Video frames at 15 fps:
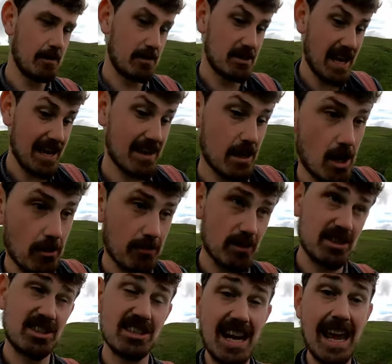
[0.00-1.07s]
taken over
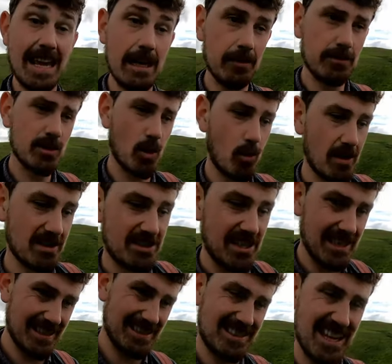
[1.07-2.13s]
as slaves or are
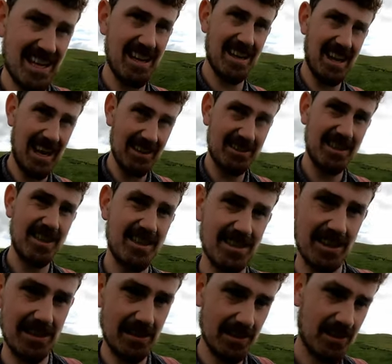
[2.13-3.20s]
seen as second-class
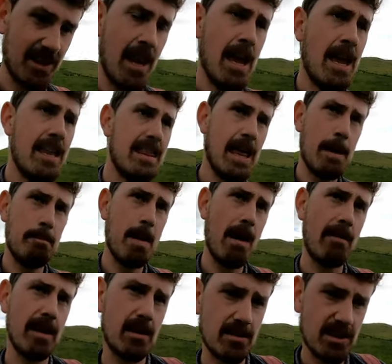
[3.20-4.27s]
citizens. Their
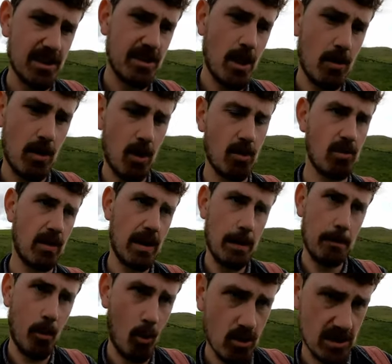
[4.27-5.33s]
burials are no longer in
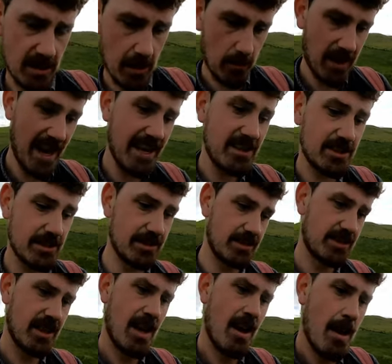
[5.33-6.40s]
important
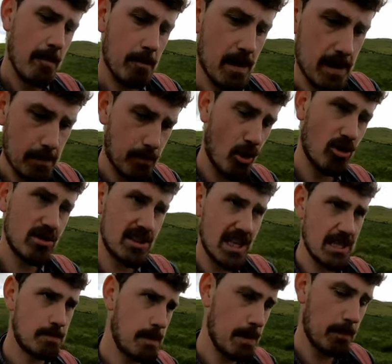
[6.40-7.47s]
locations, but the Bronze
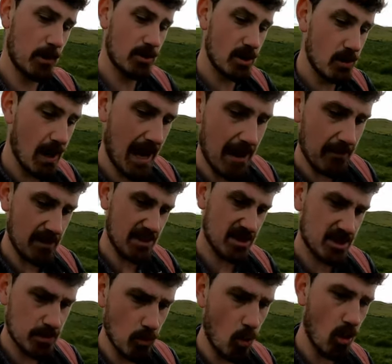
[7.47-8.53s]
Age people do have a
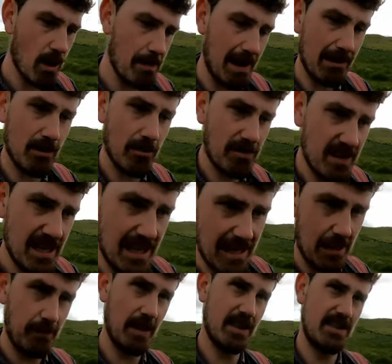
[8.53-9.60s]
small amount of
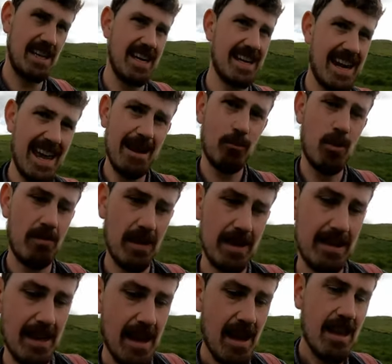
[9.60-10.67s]
Neolithic DNA
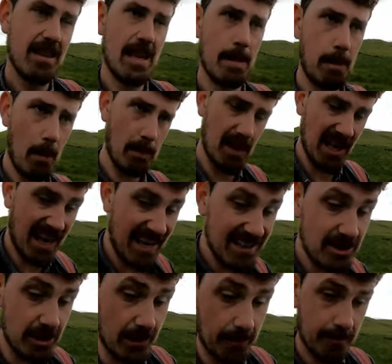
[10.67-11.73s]
within their
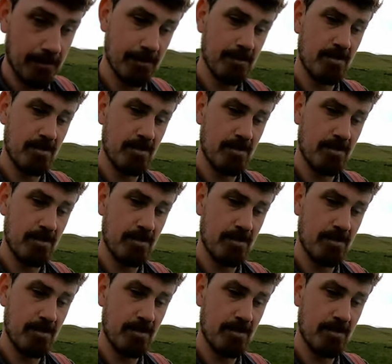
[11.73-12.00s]
population.